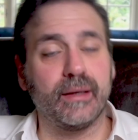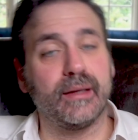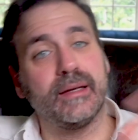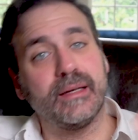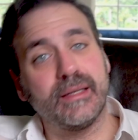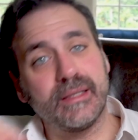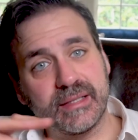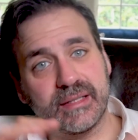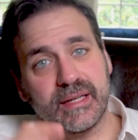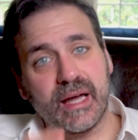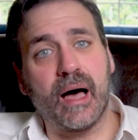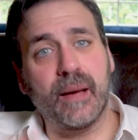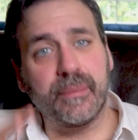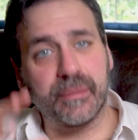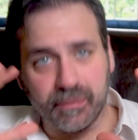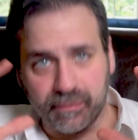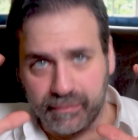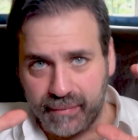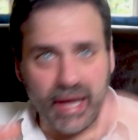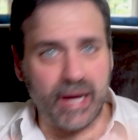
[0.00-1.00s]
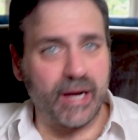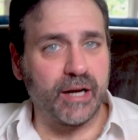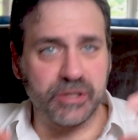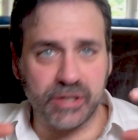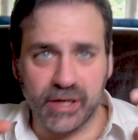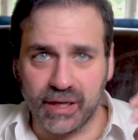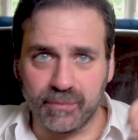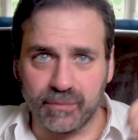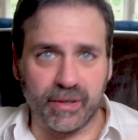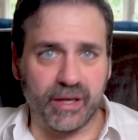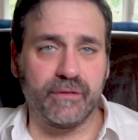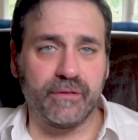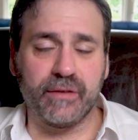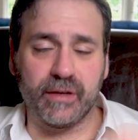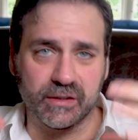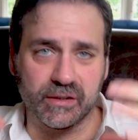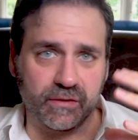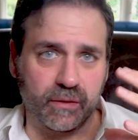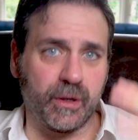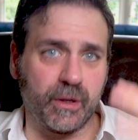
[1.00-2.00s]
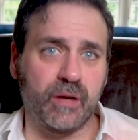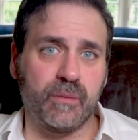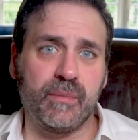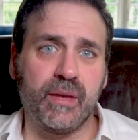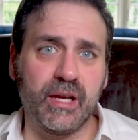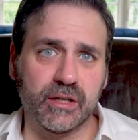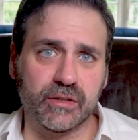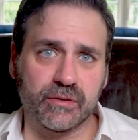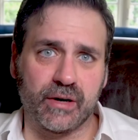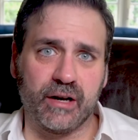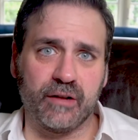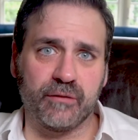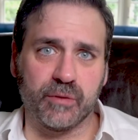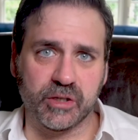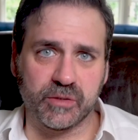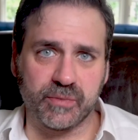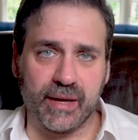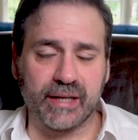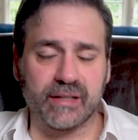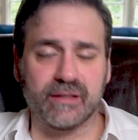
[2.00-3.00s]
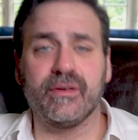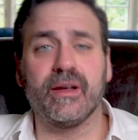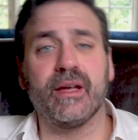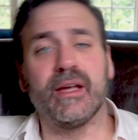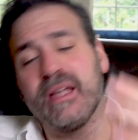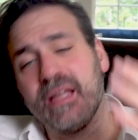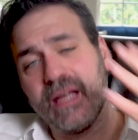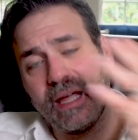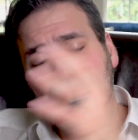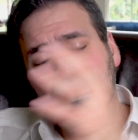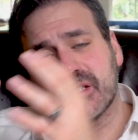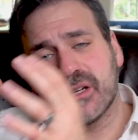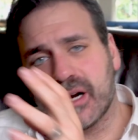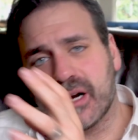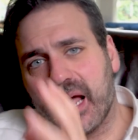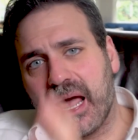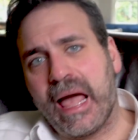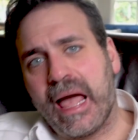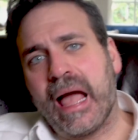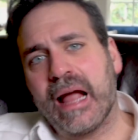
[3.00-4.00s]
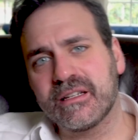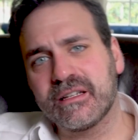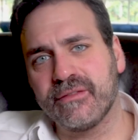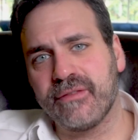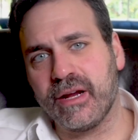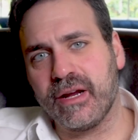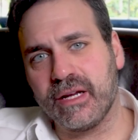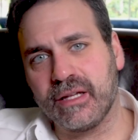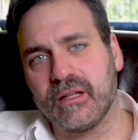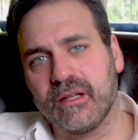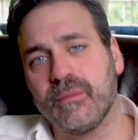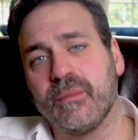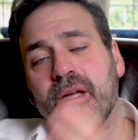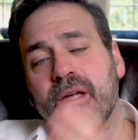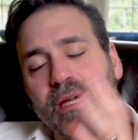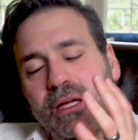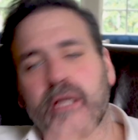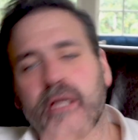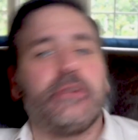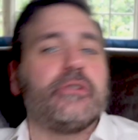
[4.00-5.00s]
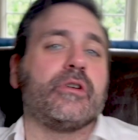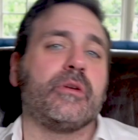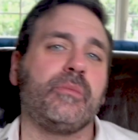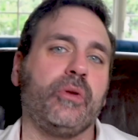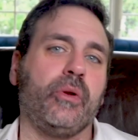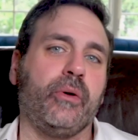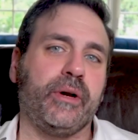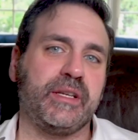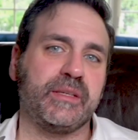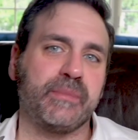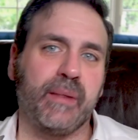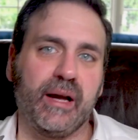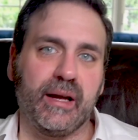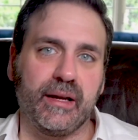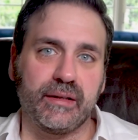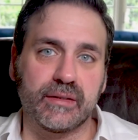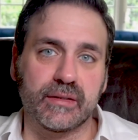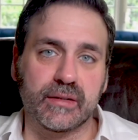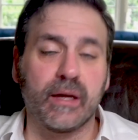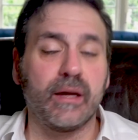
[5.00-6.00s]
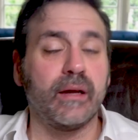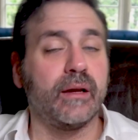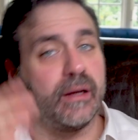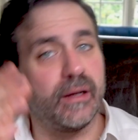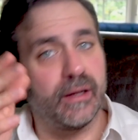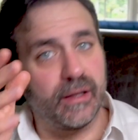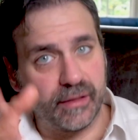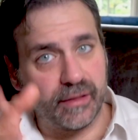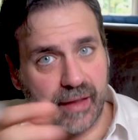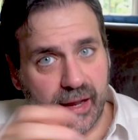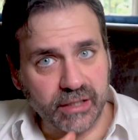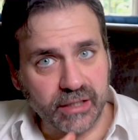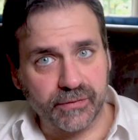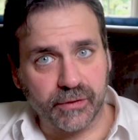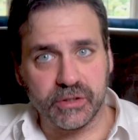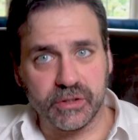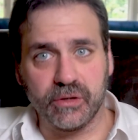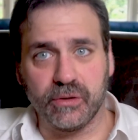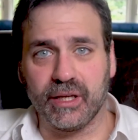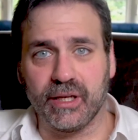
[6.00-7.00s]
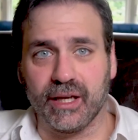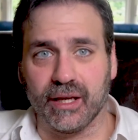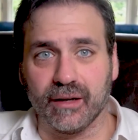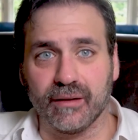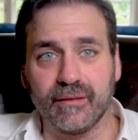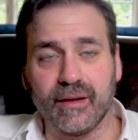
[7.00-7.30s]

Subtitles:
Stop managing benefits from an administrative perspective and start activating them in your employees' minds. Thanks for tuning in.